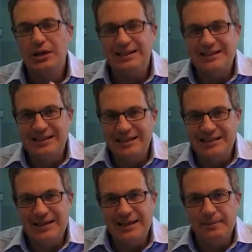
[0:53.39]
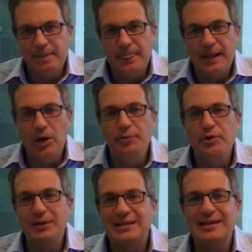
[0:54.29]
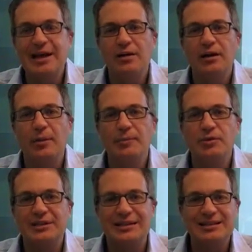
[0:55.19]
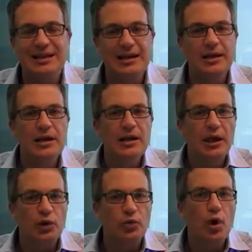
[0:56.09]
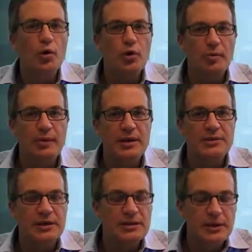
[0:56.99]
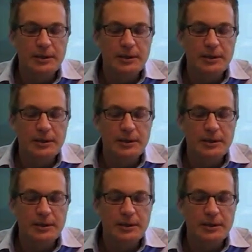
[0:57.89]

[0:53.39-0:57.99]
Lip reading: succeed, help you excel, help you succeed, and grow your business.